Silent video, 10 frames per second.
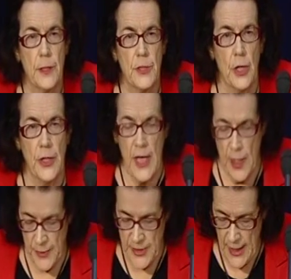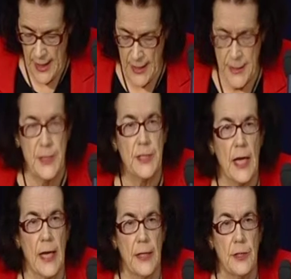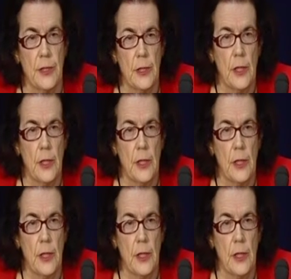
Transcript: Tony Abbott has had